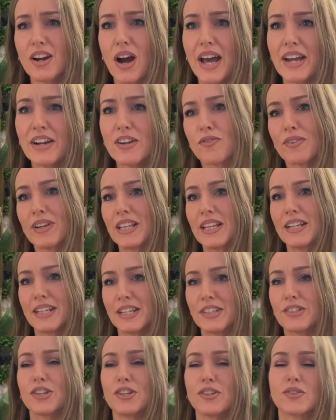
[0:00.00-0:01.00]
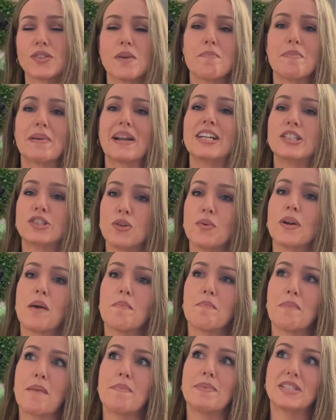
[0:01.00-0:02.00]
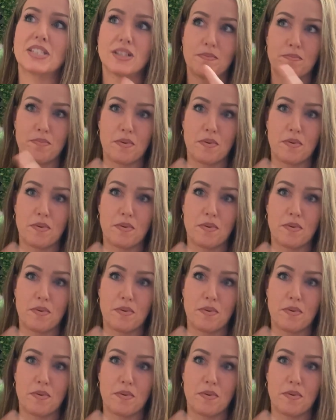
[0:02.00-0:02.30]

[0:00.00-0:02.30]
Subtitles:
I don't really need to use it, but I do it on purpose